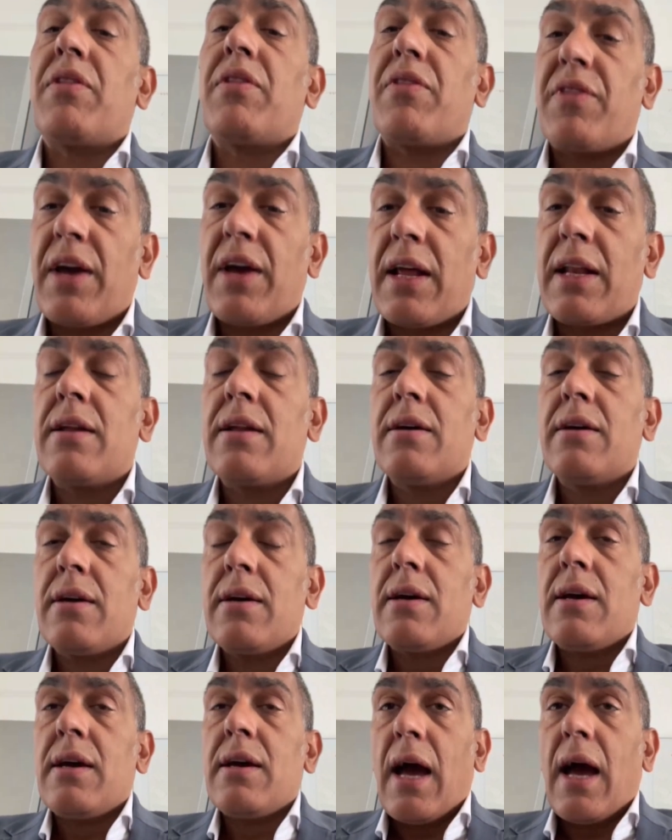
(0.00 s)
But then
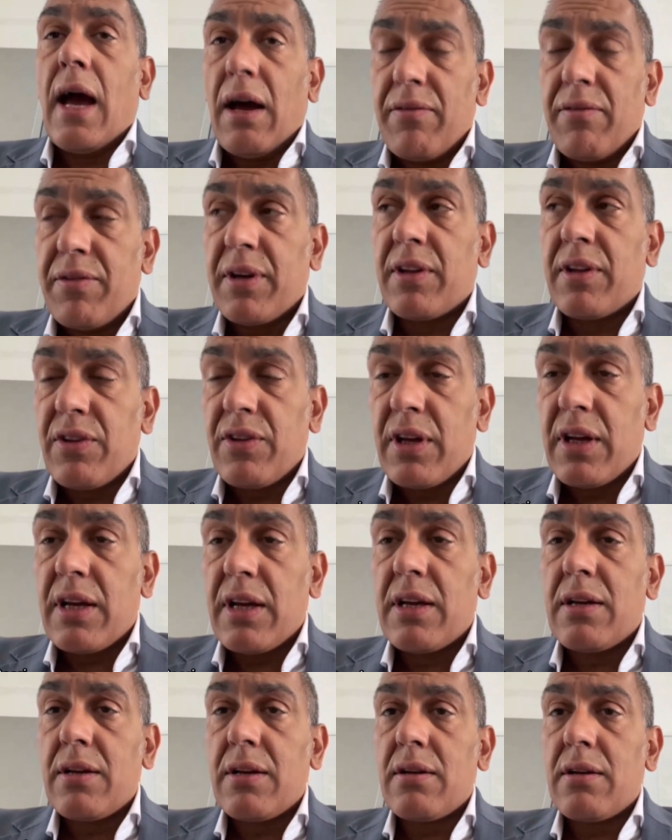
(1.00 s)
having
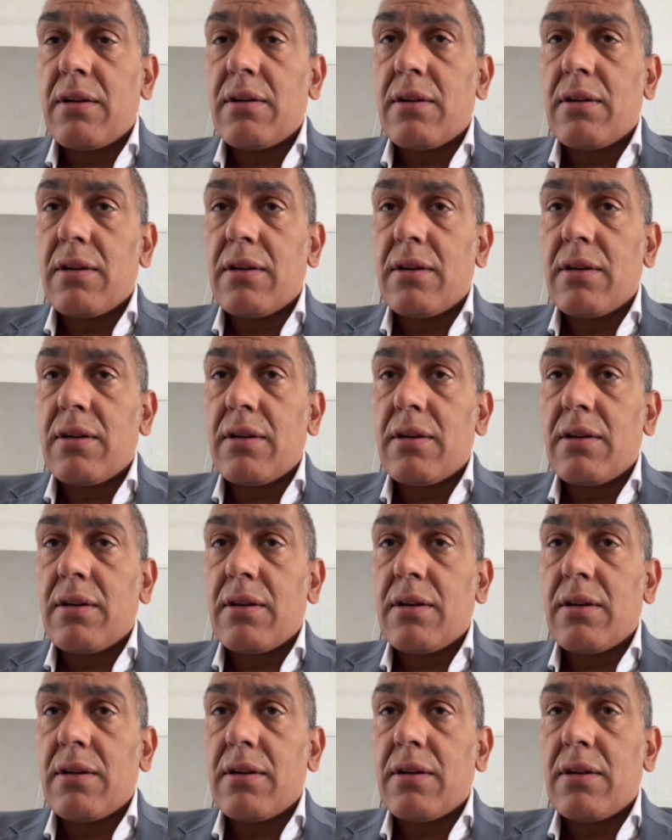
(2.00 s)
the